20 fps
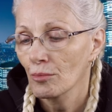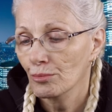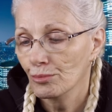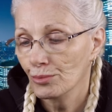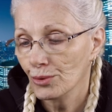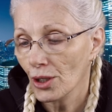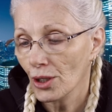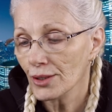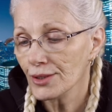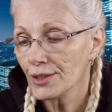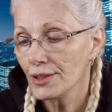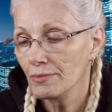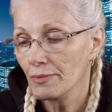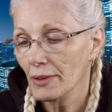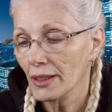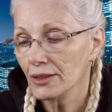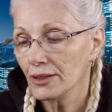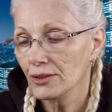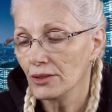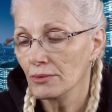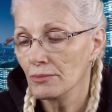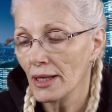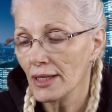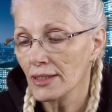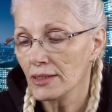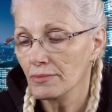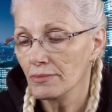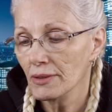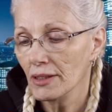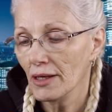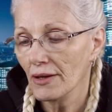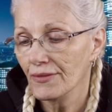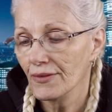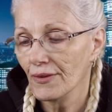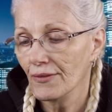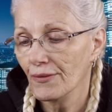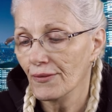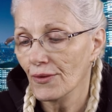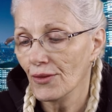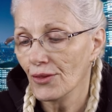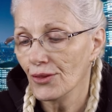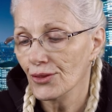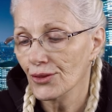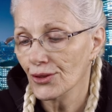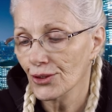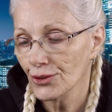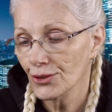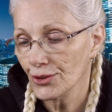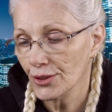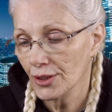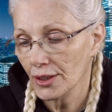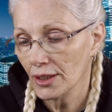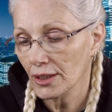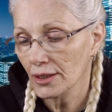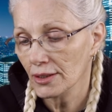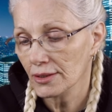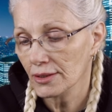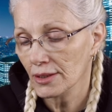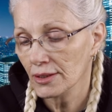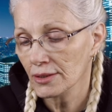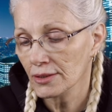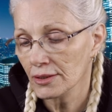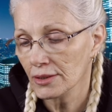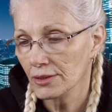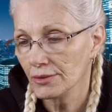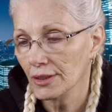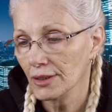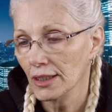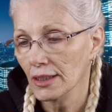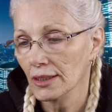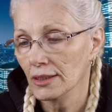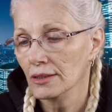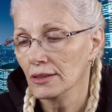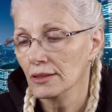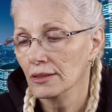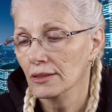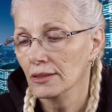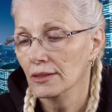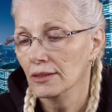broad spectrum SPF of 30 sunscreen,